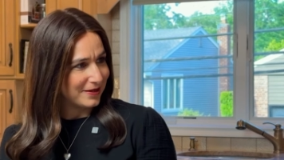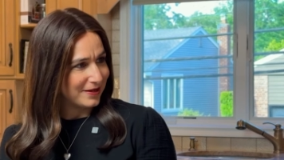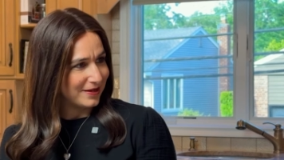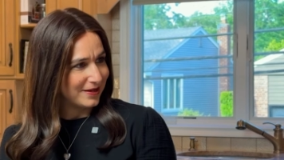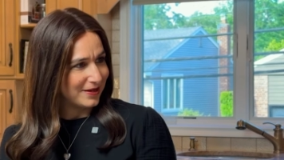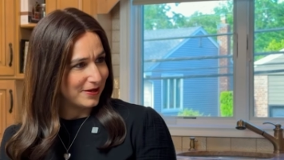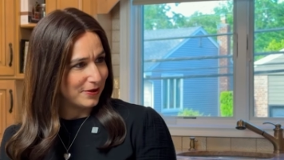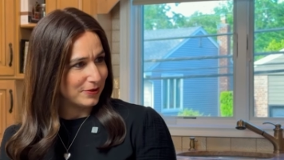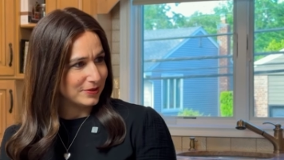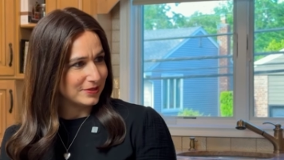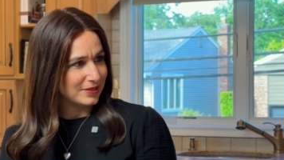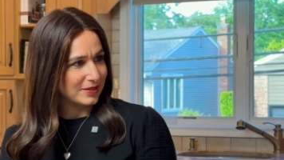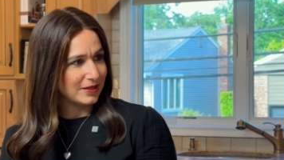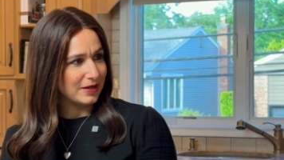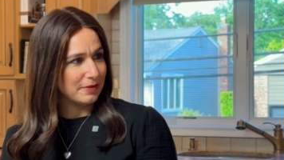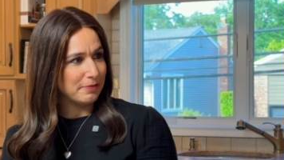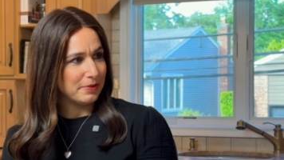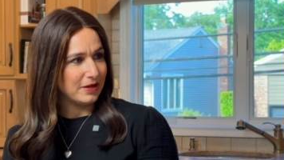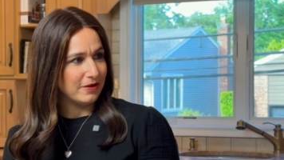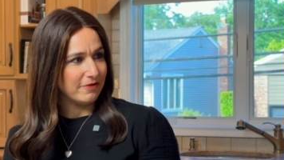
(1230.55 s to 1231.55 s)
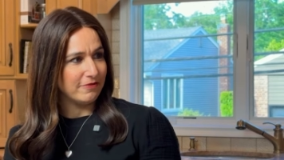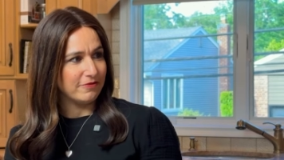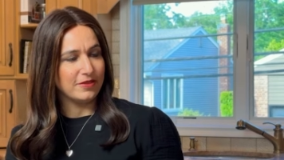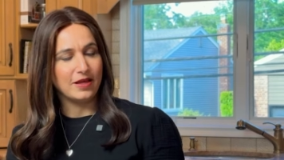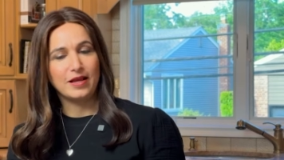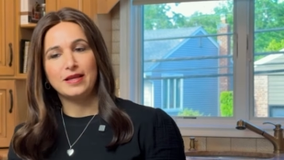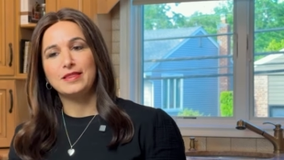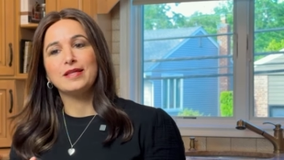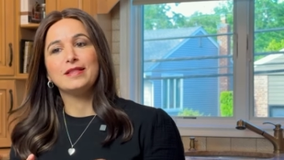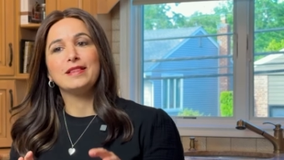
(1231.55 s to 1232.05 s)
You know, it's a little bit of
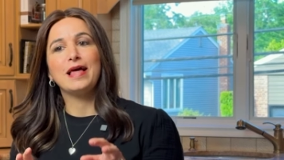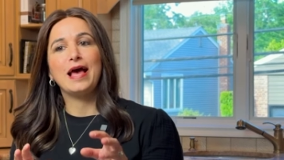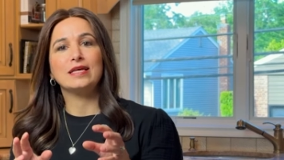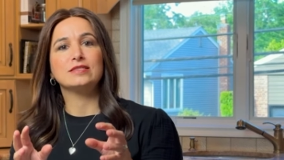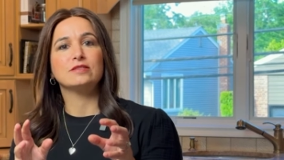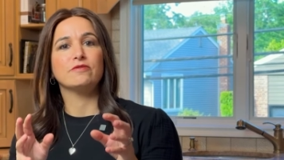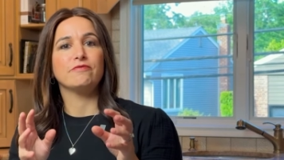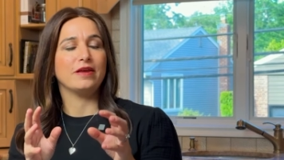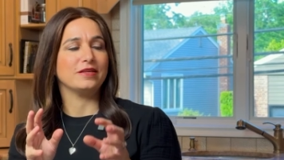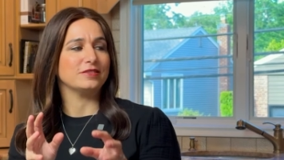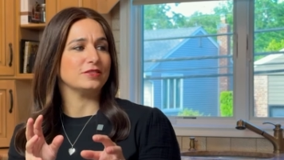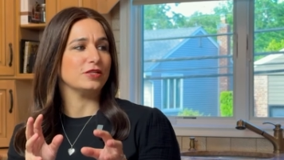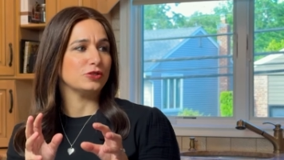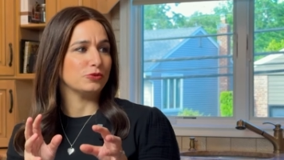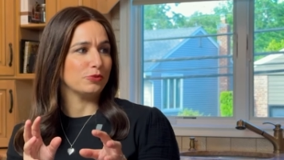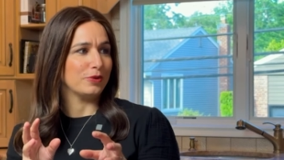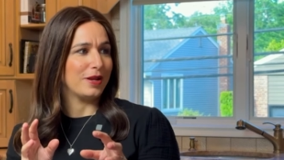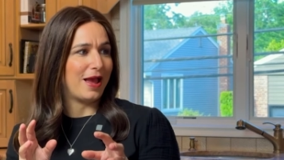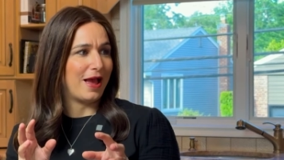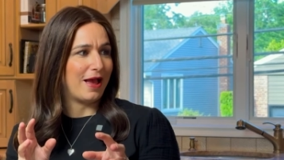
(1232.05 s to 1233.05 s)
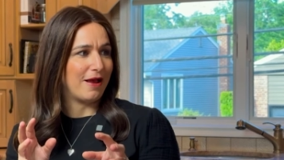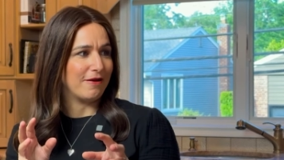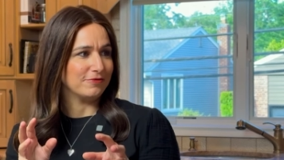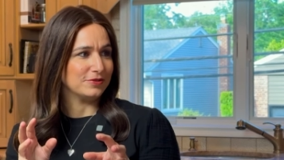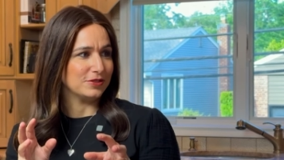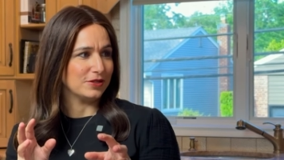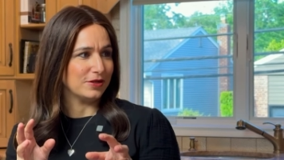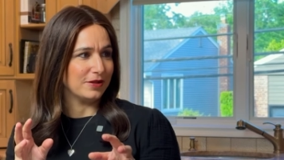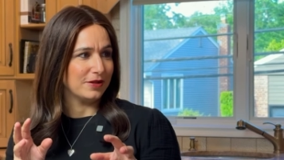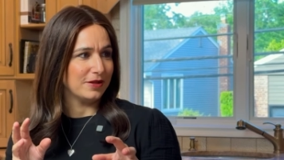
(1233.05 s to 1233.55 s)
like the last vestige we have
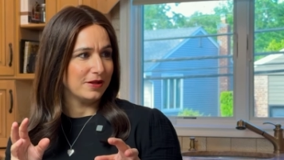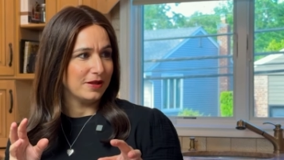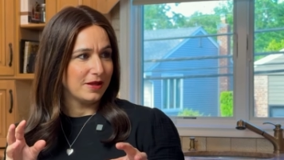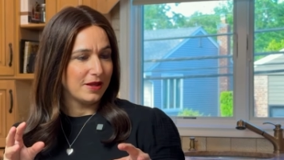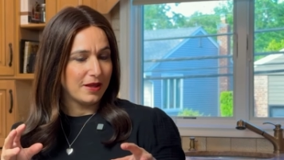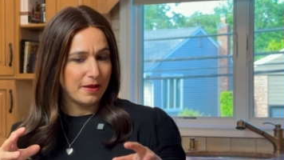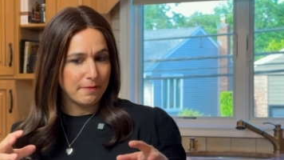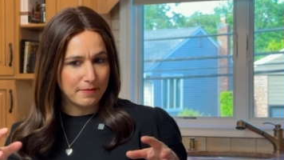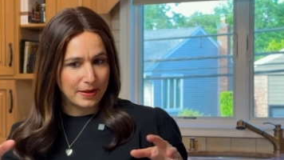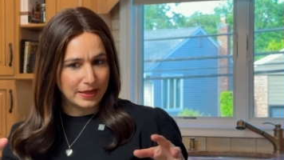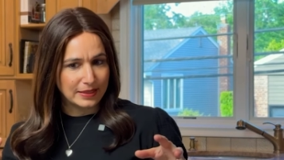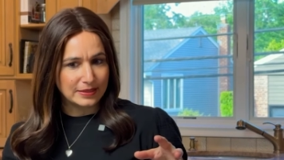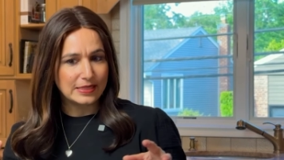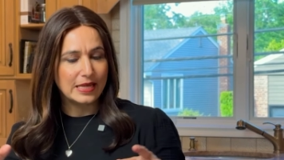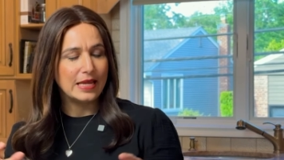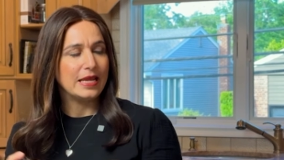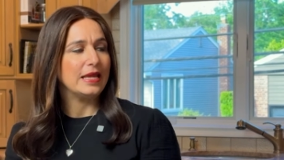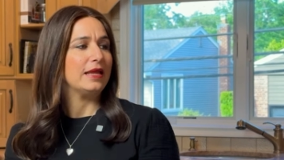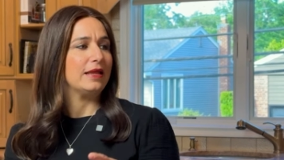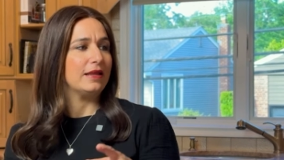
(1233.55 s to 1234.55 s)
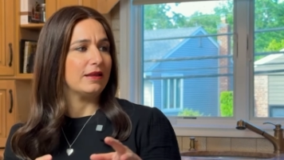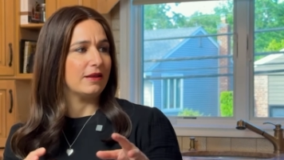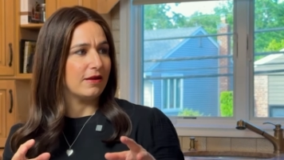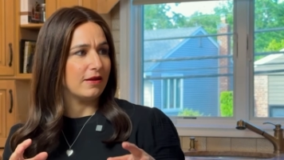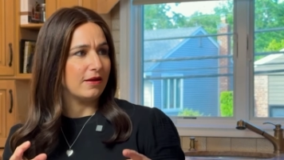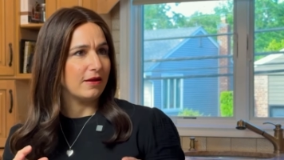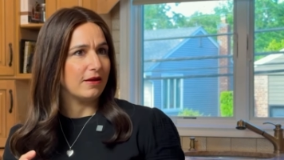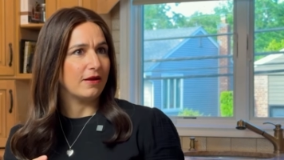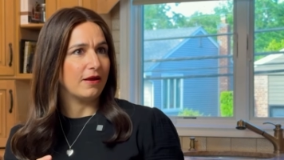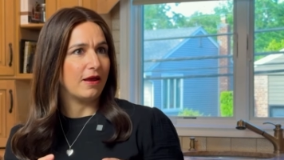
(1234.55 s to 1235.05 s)
to maintain,
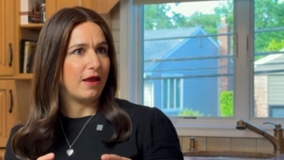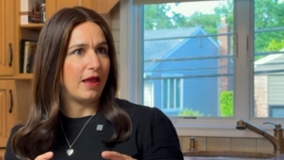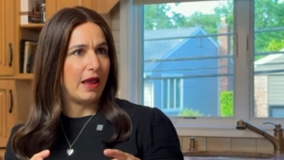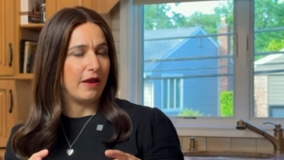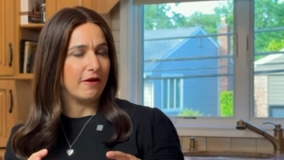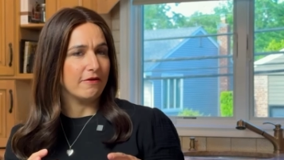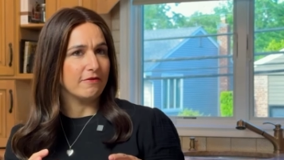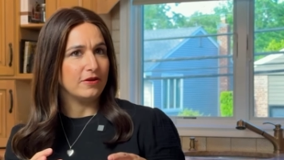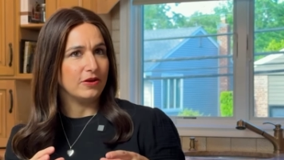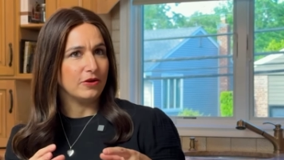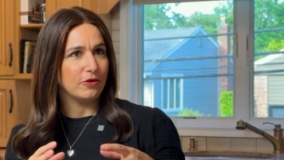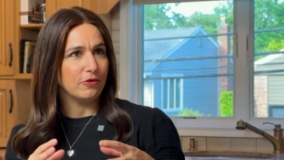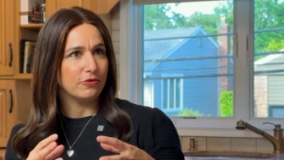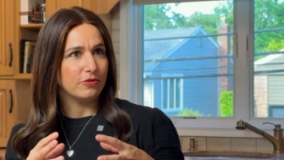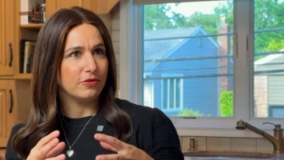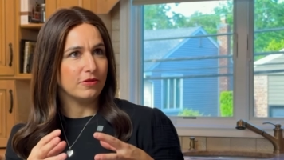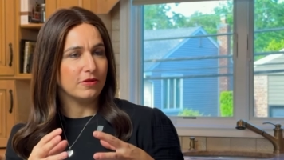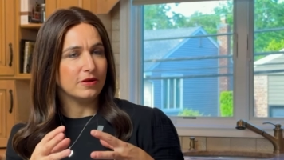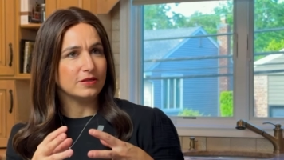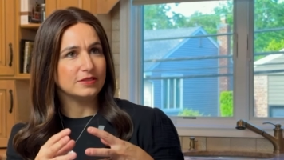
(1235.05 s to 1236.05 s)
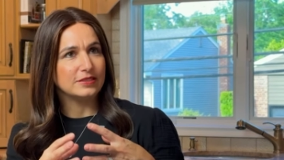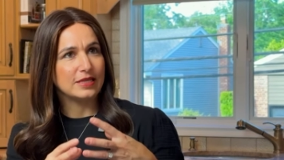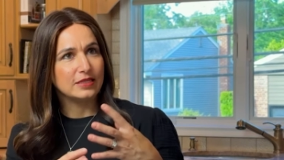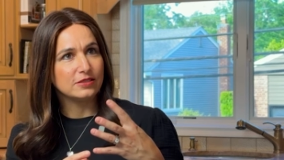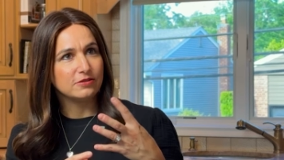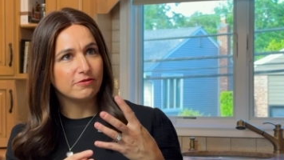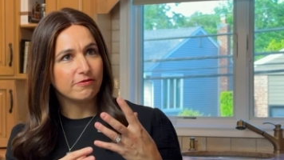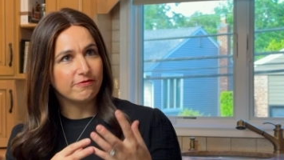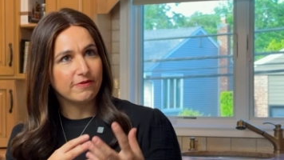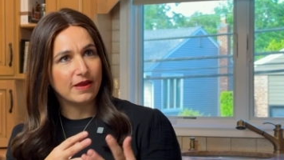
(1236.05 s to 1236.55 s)
uh, you know, a
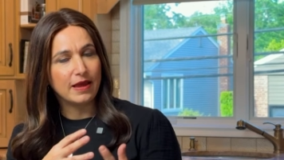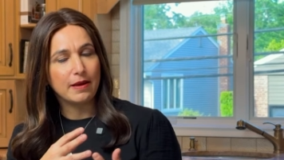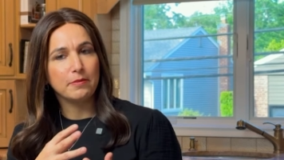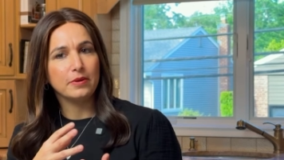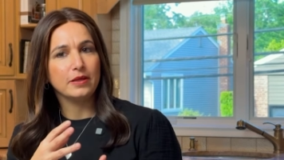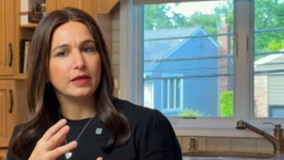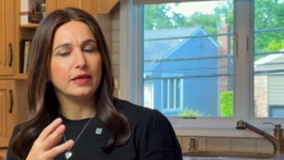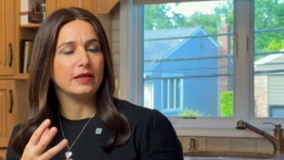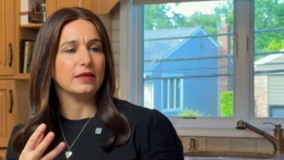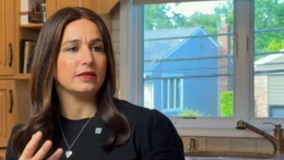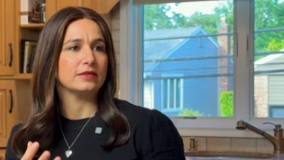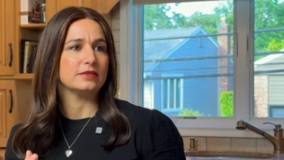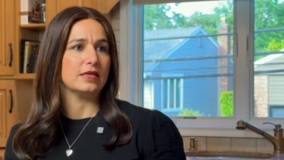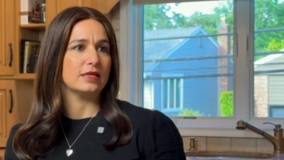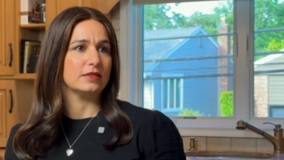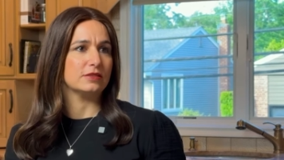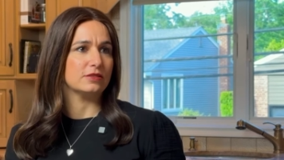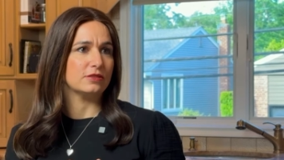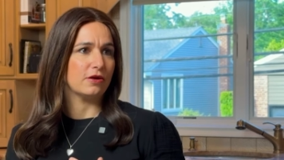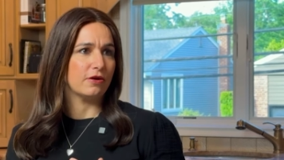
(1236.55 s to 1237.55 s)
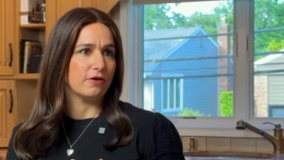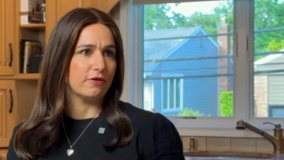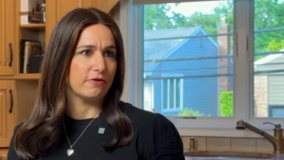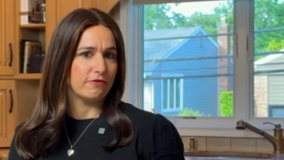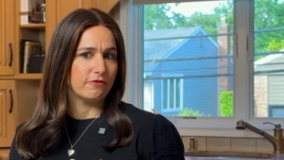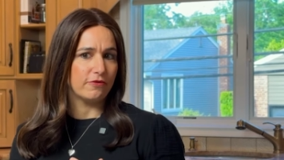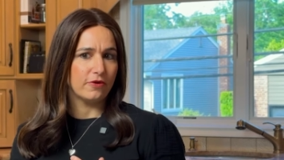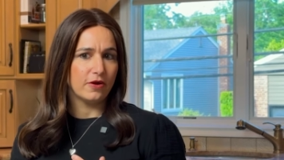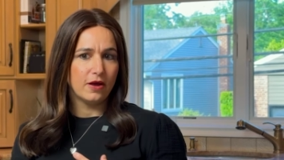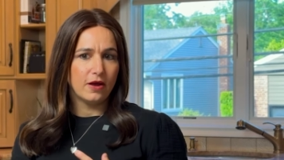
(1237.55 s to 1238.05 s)
sense of family and a sense
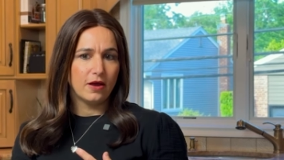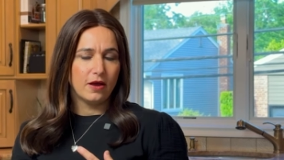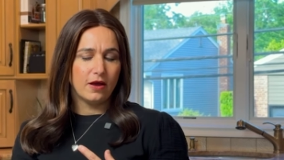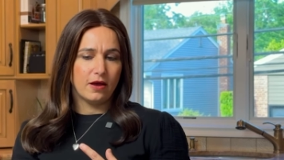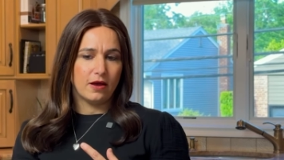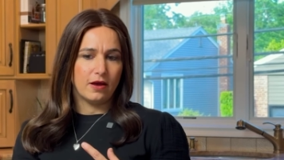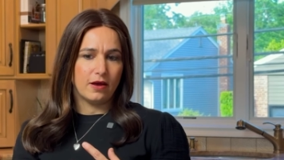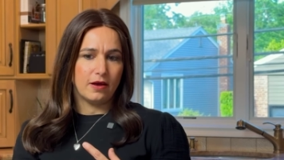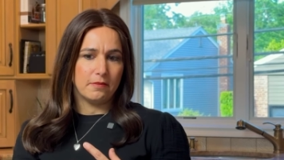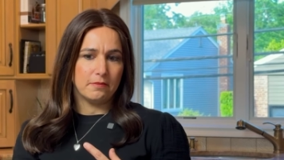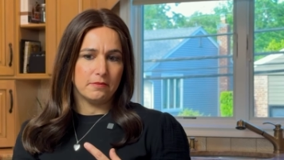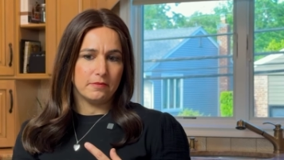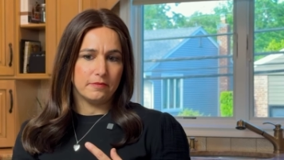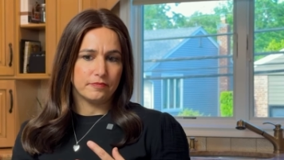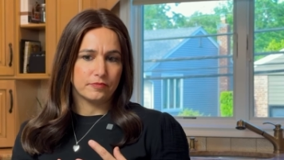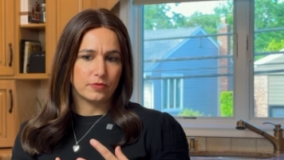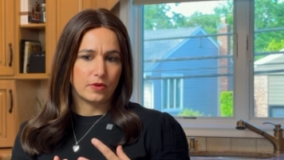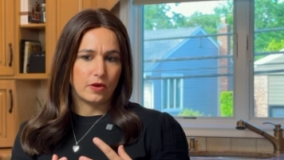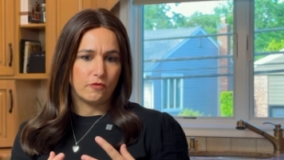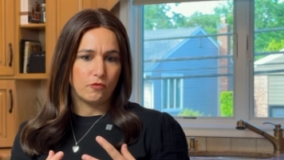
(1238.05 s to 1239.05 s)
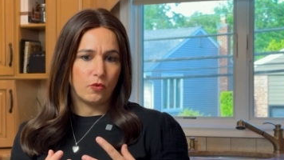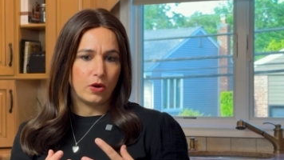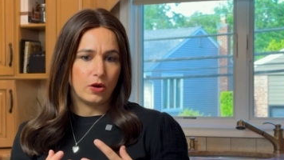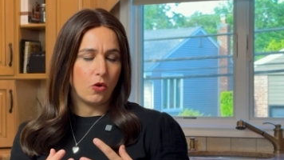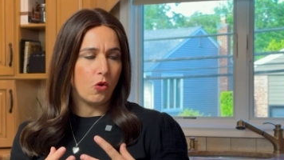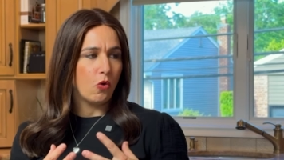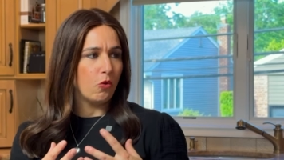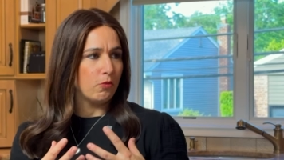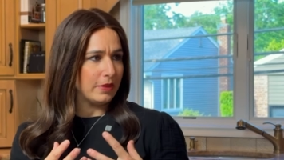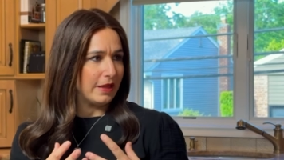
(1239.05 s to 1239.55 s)
of um, of what
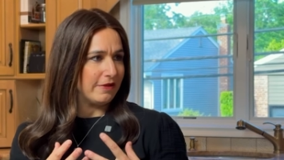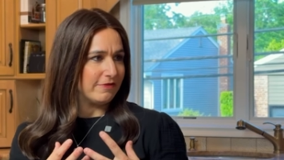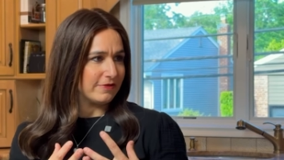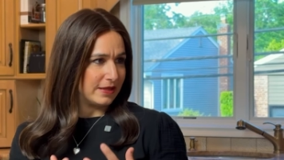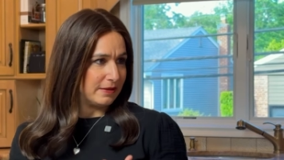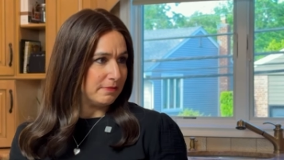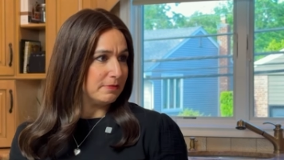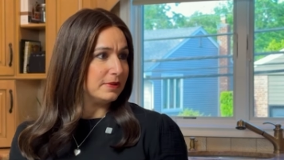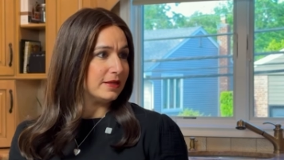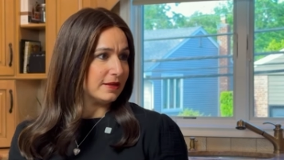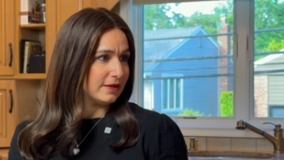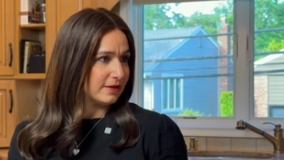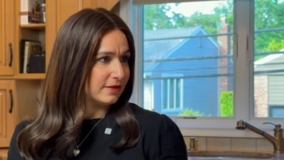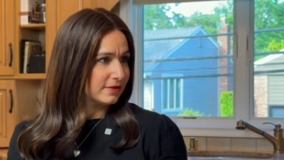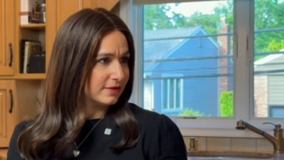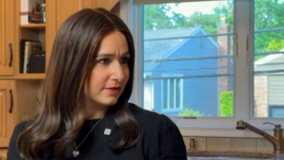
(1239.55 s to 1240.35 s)
home life can be.